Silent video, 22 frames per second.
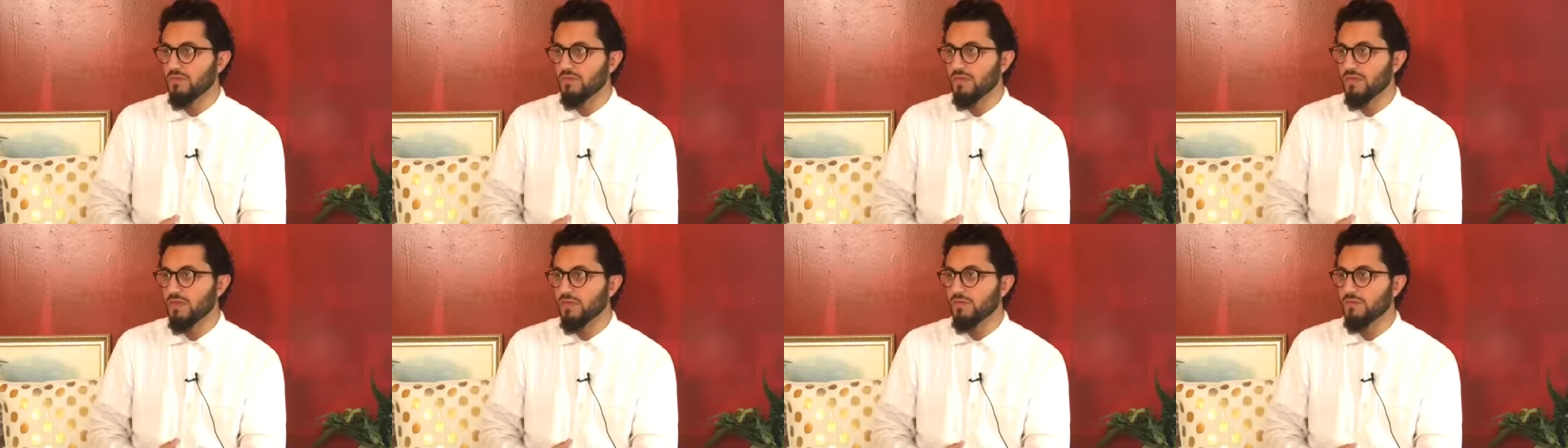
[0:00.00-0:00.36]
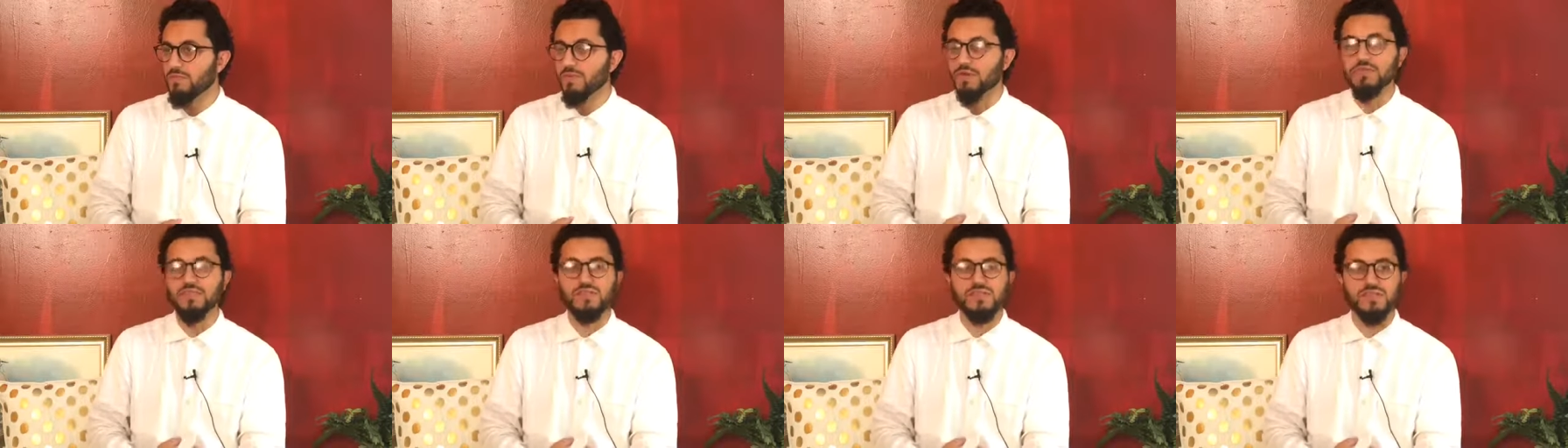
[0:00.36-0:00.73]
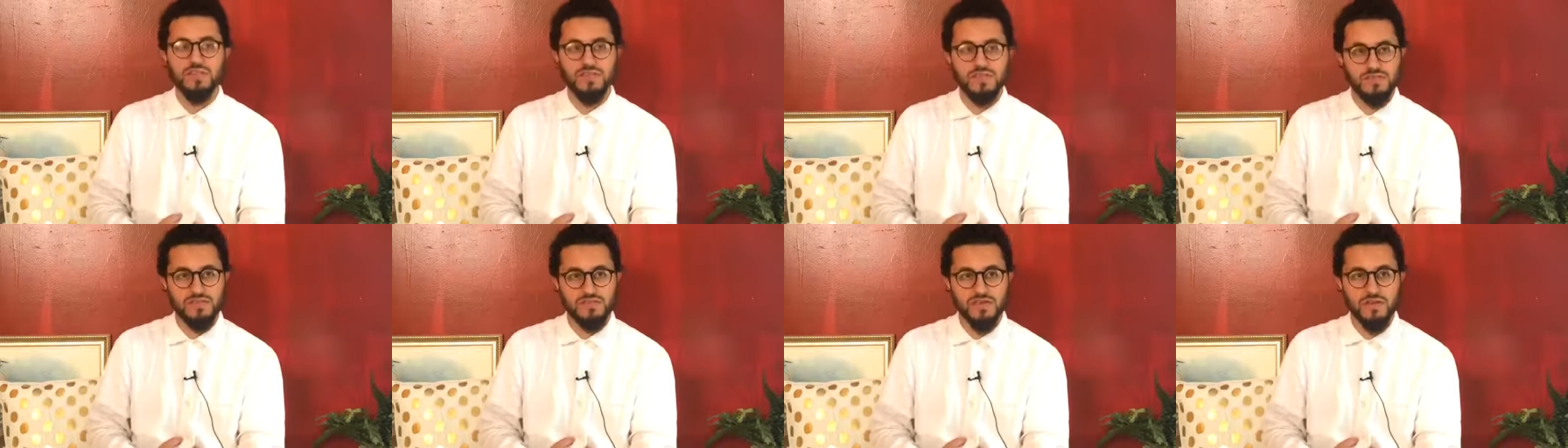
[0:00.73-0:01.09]
A burst in
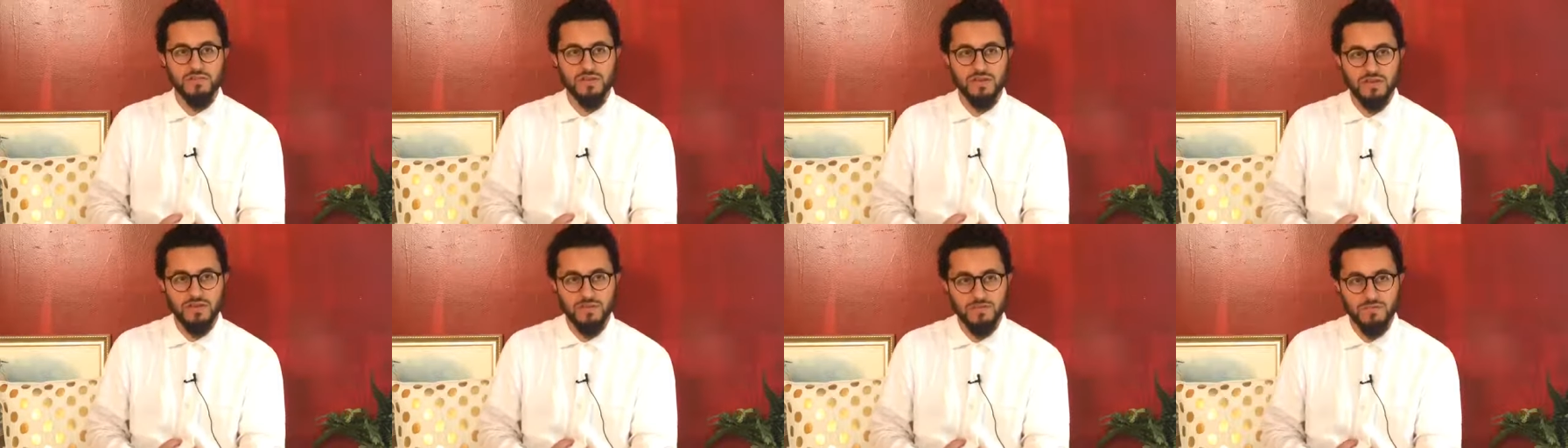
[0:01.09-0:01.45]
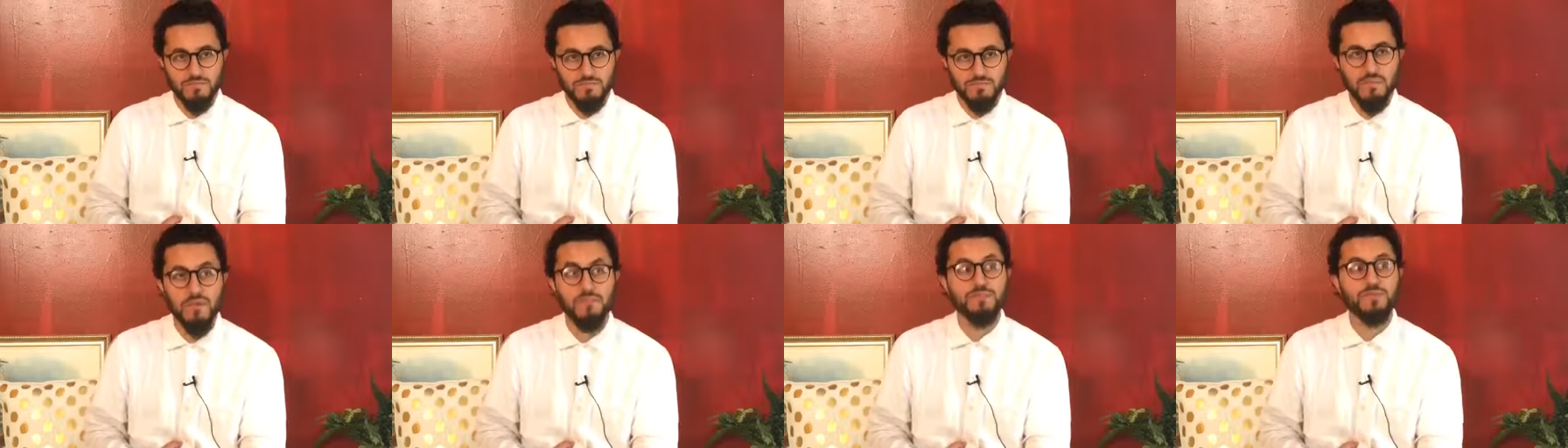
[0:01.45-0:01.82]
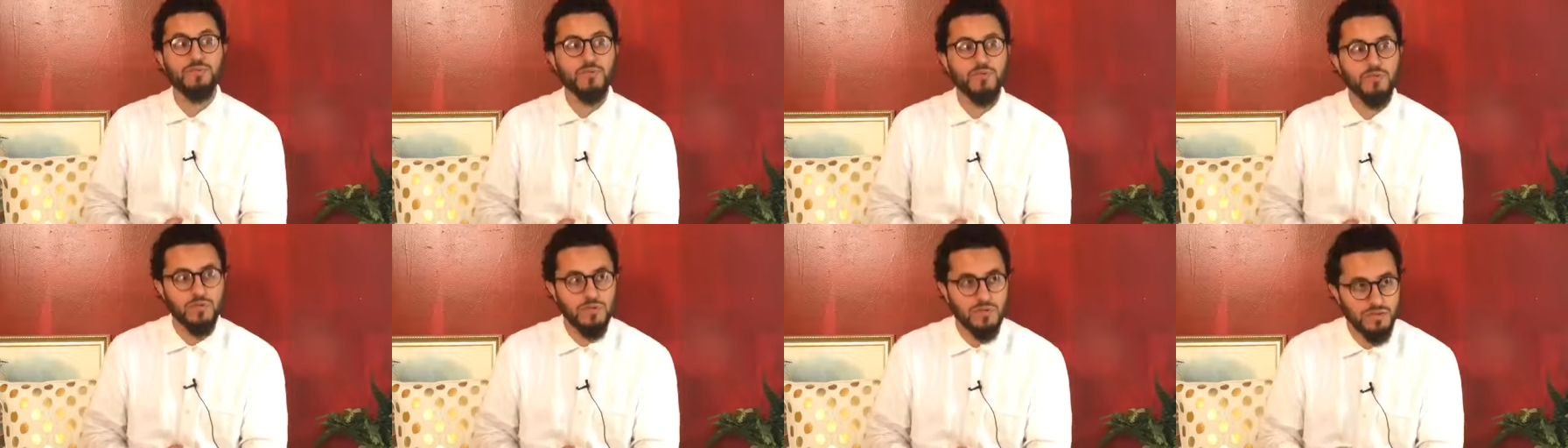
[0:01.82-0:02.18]
his stomach,
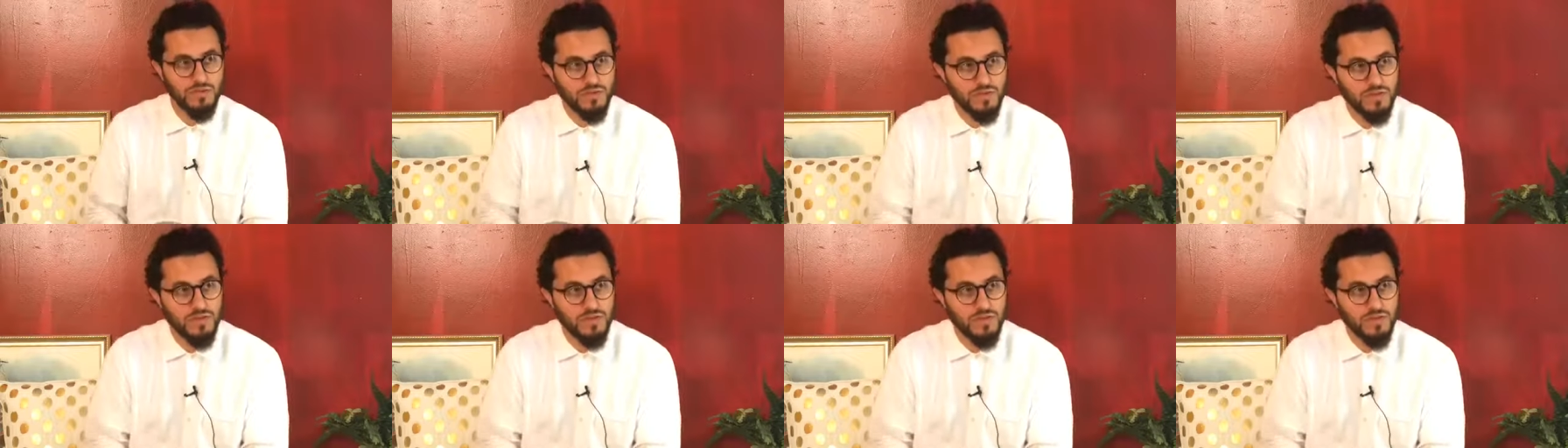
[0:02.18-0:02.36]
mabtun.